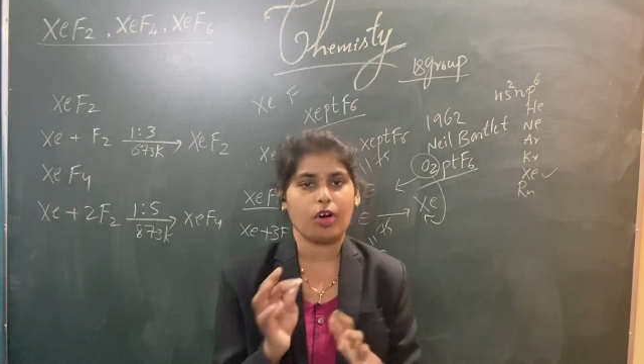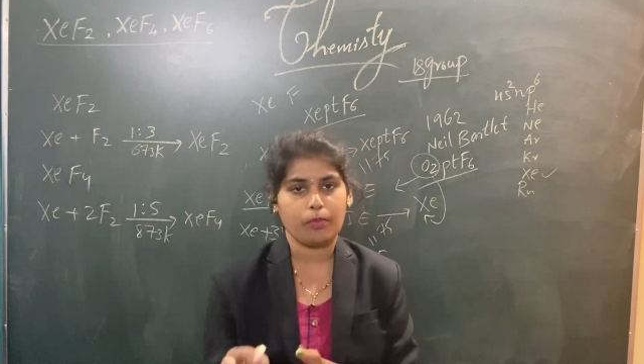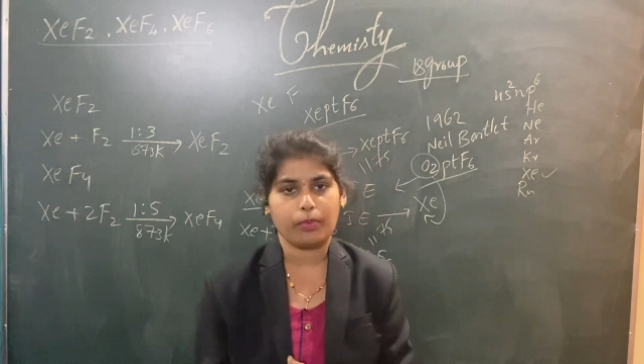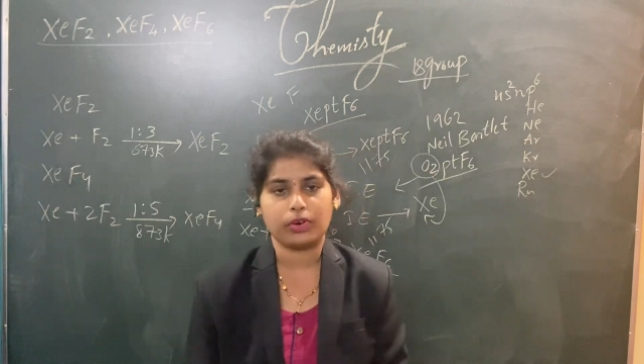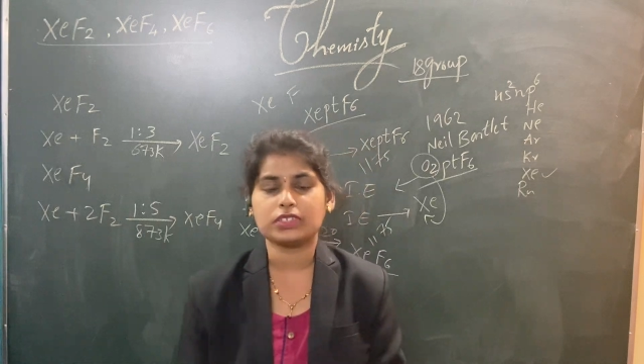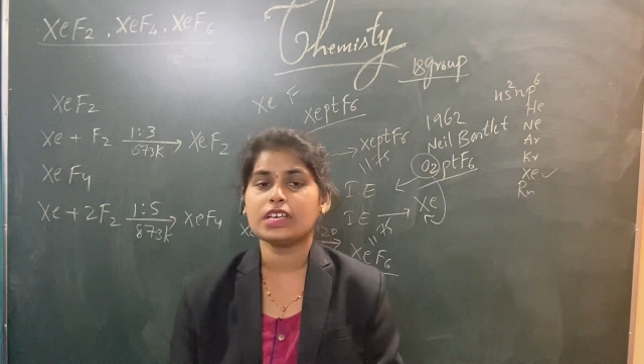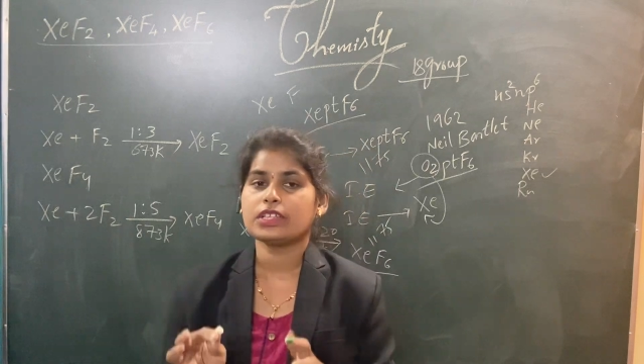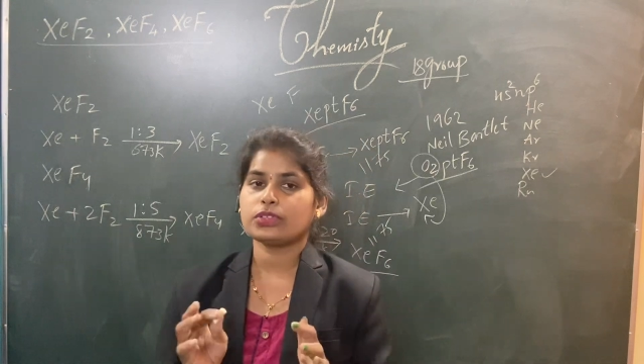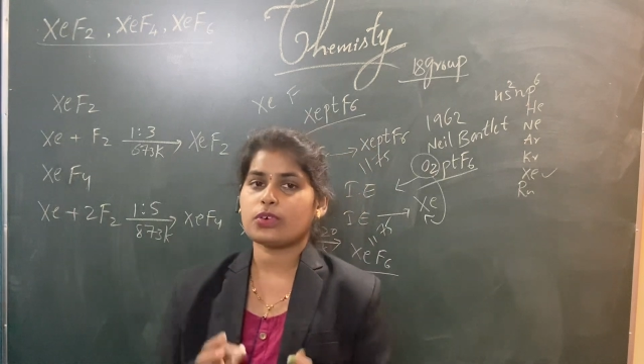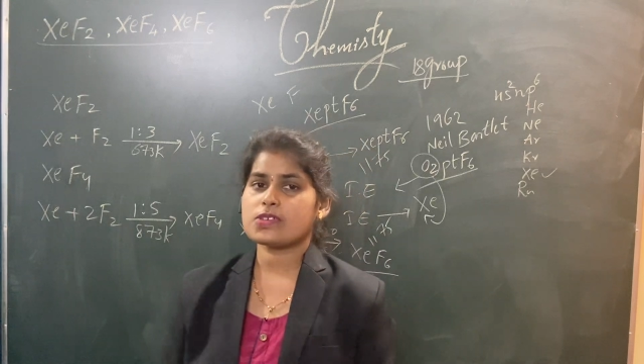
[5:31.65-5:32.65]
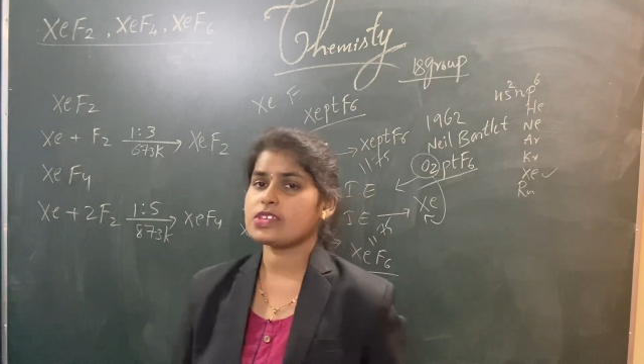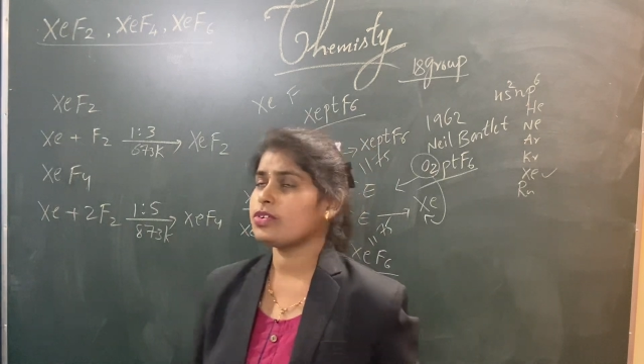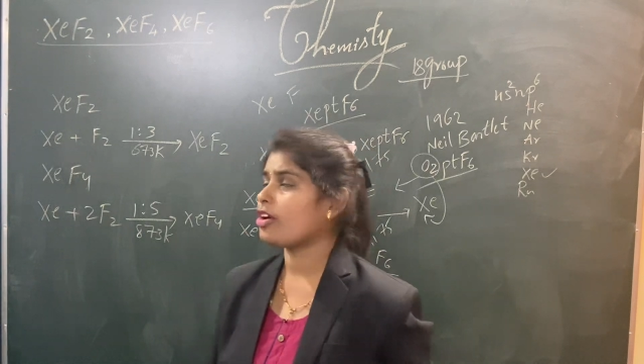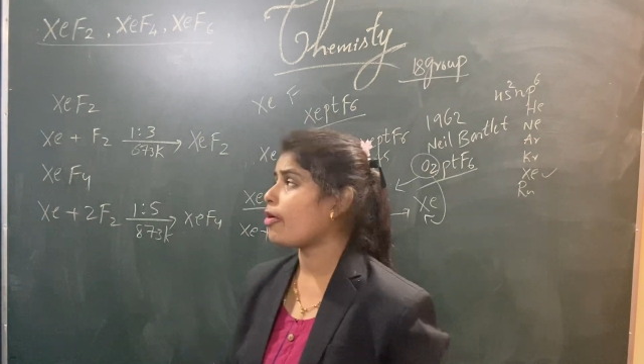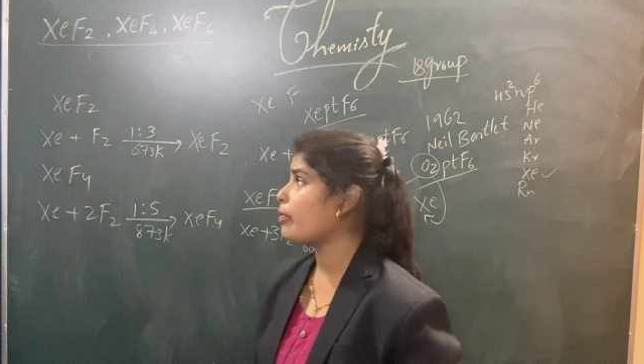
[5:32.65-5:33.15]
compounds. Those
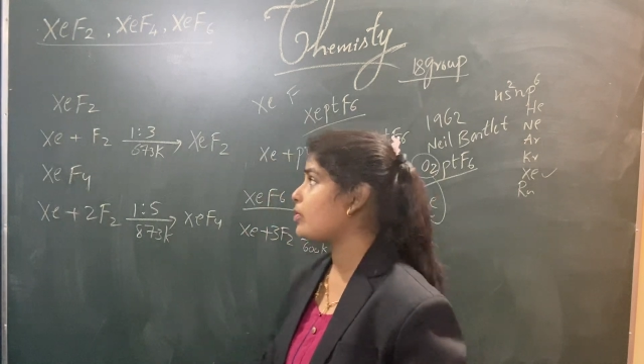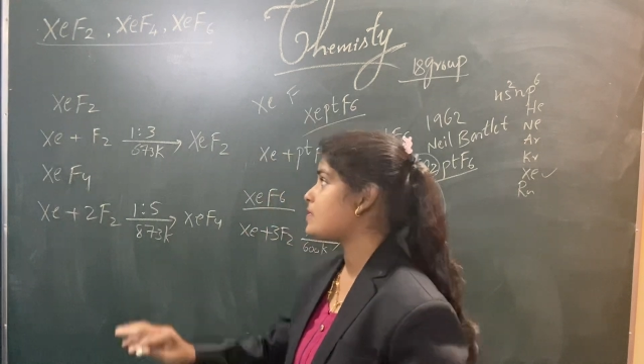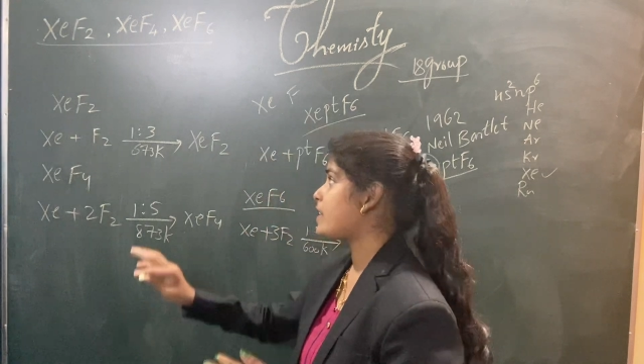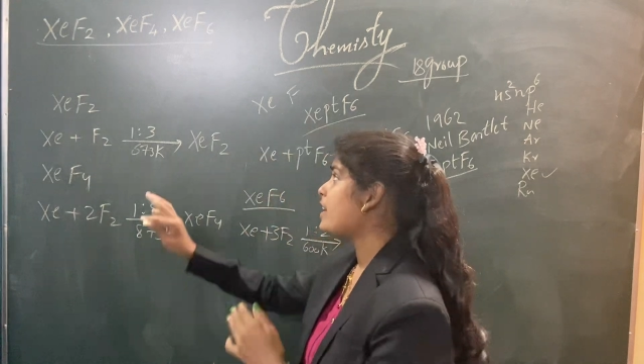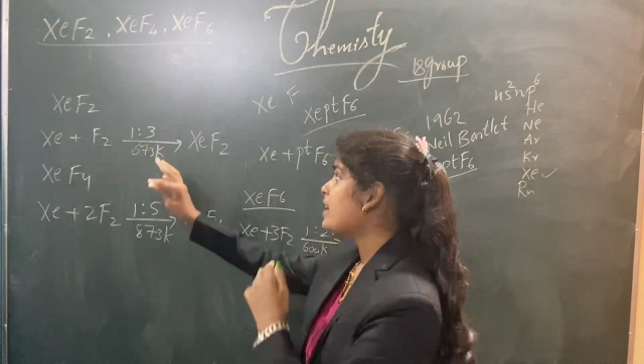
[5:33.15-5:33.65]
new compounds are